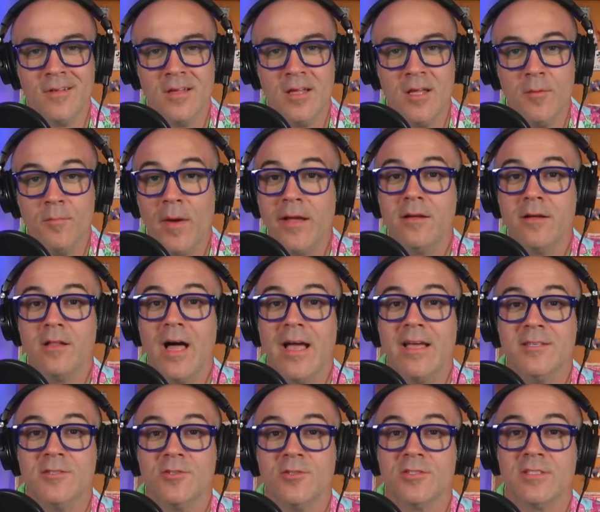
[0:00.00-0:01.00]
Michael
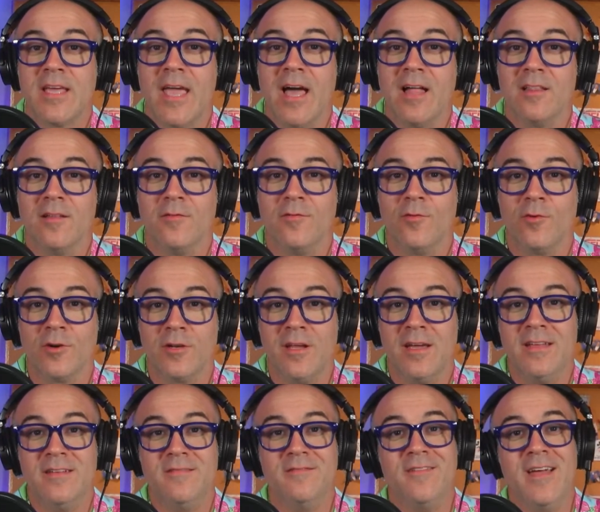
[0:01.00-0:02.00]
Eisner's California
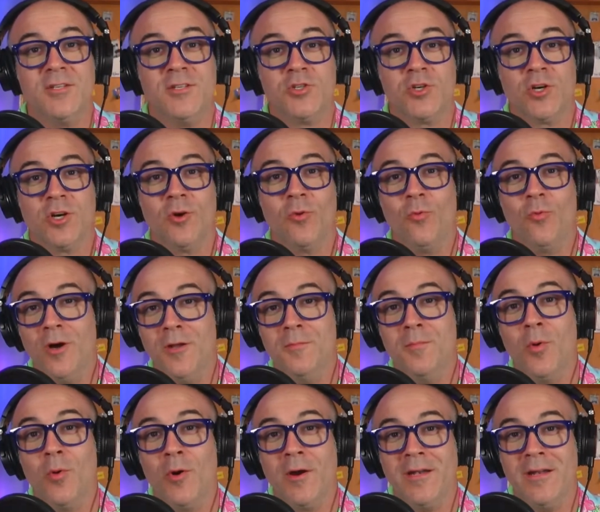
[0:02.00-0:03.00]
Adventure
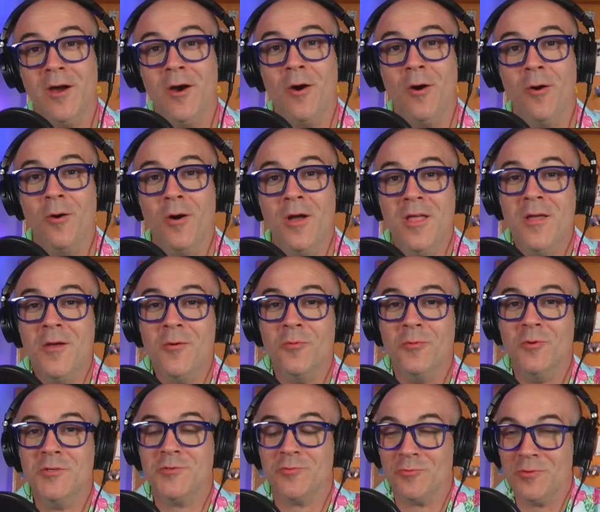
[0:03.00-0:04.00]
1.0
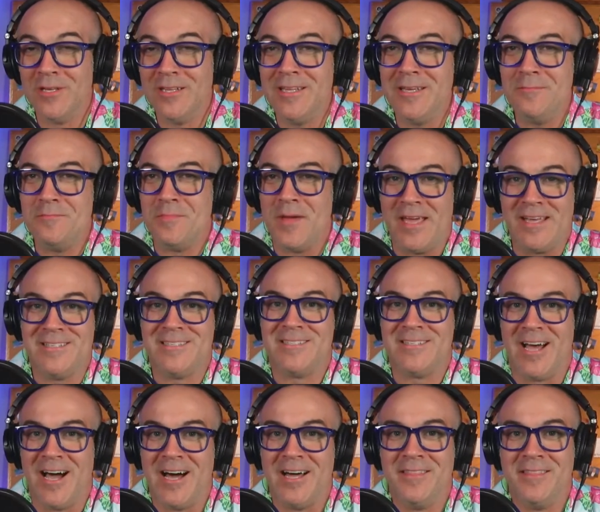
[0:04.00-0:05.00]
was really based
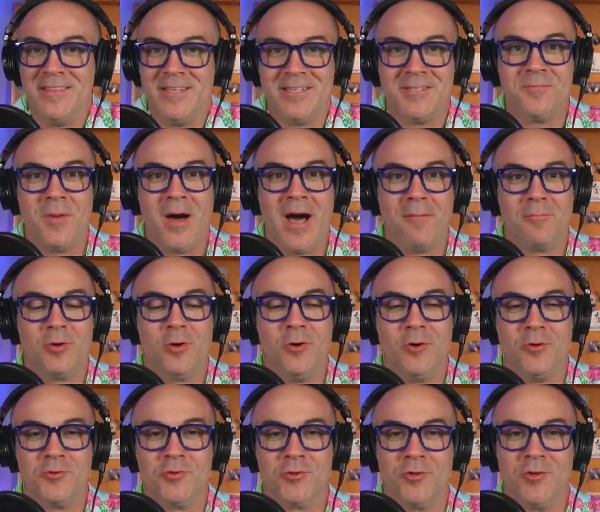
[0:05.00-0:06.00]
on this pop
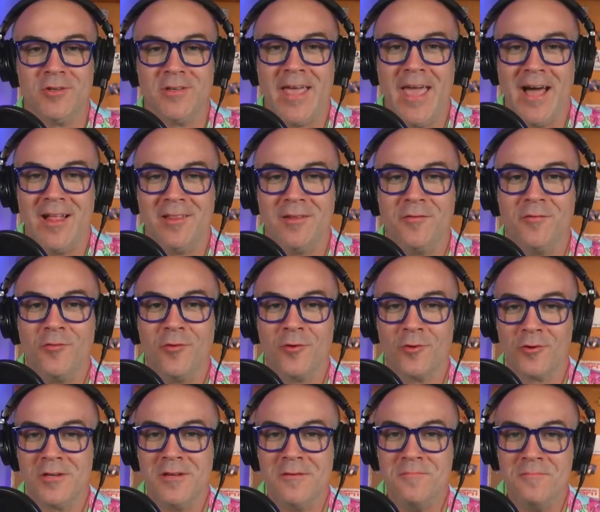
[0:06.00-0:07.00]
cultural
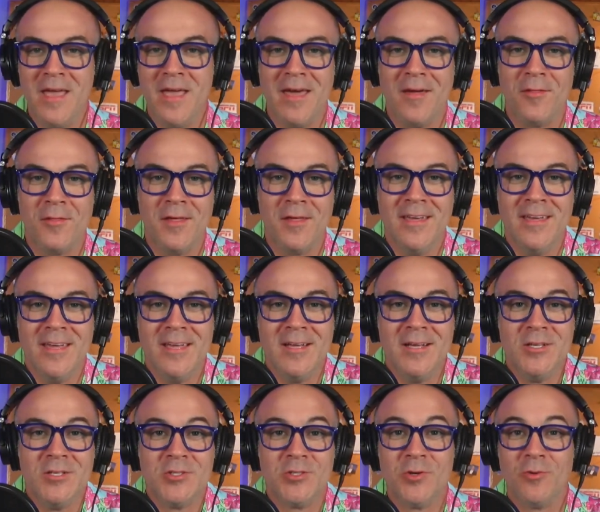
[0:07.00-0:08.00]
California myth.
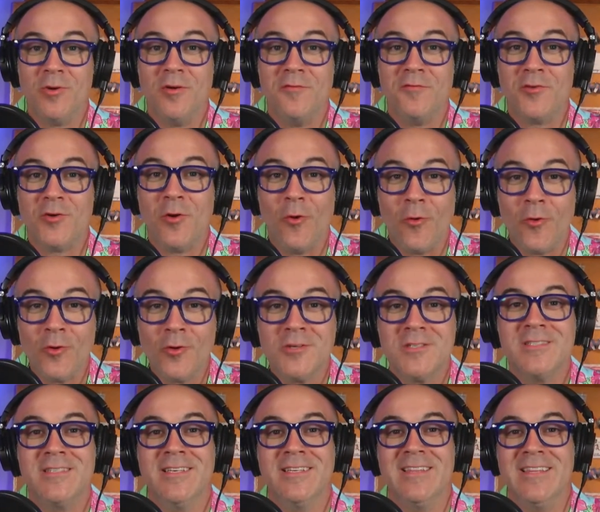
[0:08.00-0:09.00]
So of
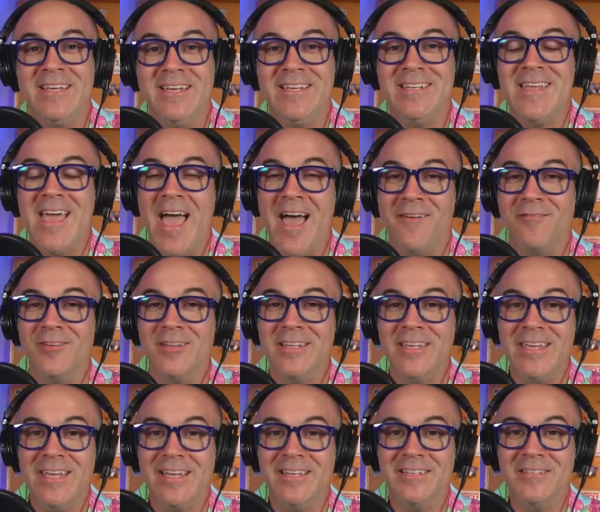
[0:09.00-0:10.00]
course it leaned
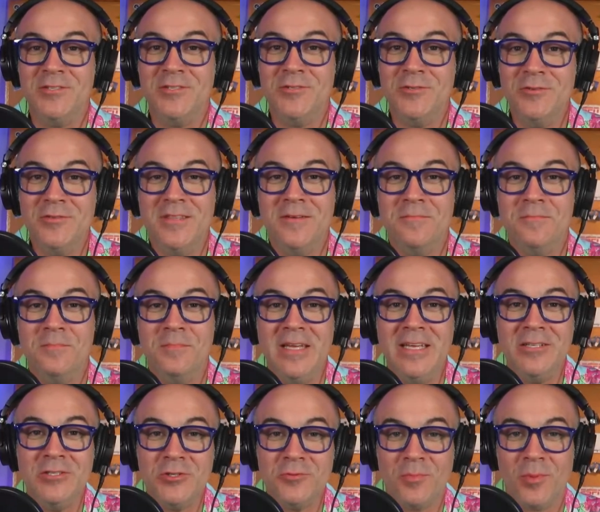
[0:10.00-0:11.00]
heavily into the
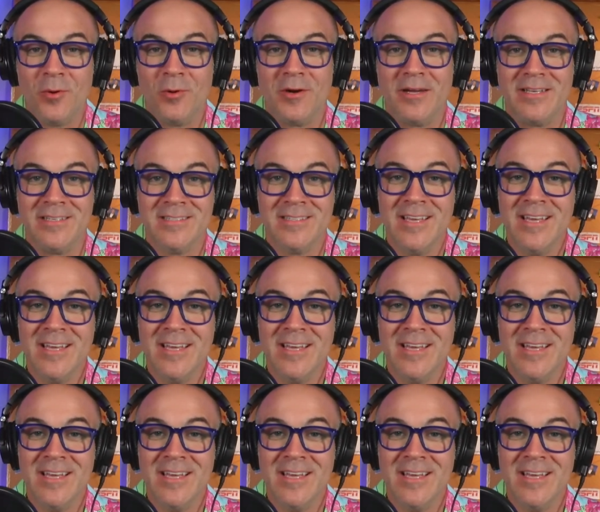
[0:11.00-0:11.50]
Beach Boys.